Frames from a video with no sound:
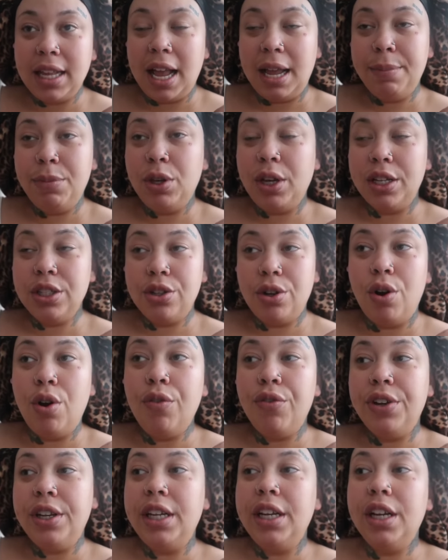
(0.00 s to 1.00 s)
time you guys are
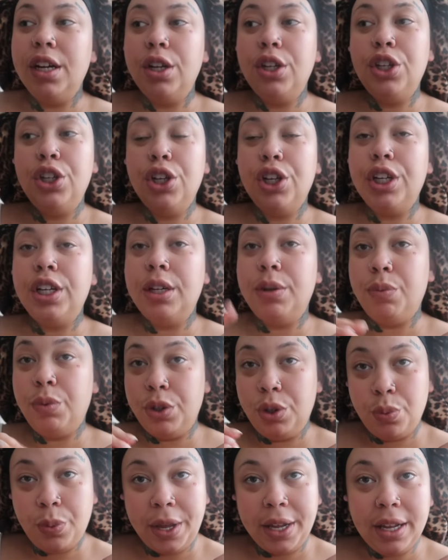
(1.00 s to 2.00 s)
over here, and you're gonna, when
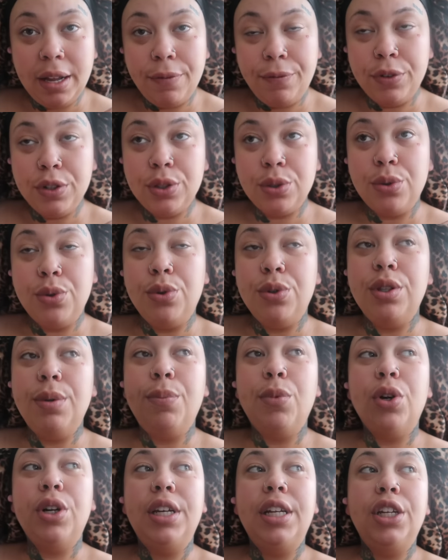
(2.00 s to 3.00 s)
you wake up for school in the
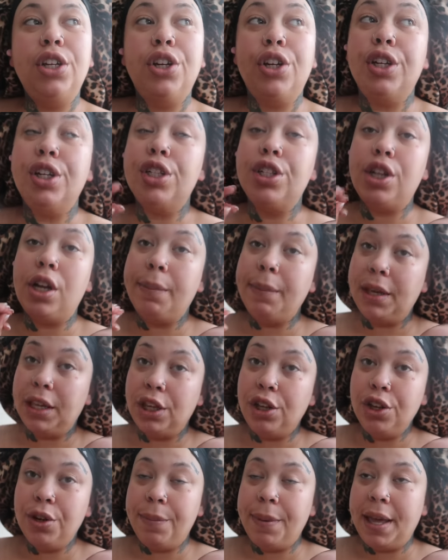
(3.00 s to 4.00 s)
morning, you're gonna start
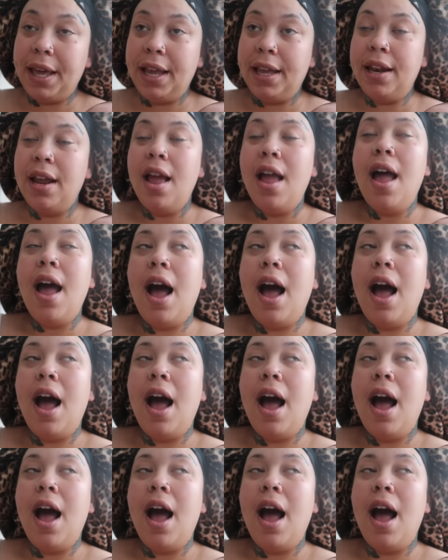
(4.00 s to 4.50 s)
making your bed.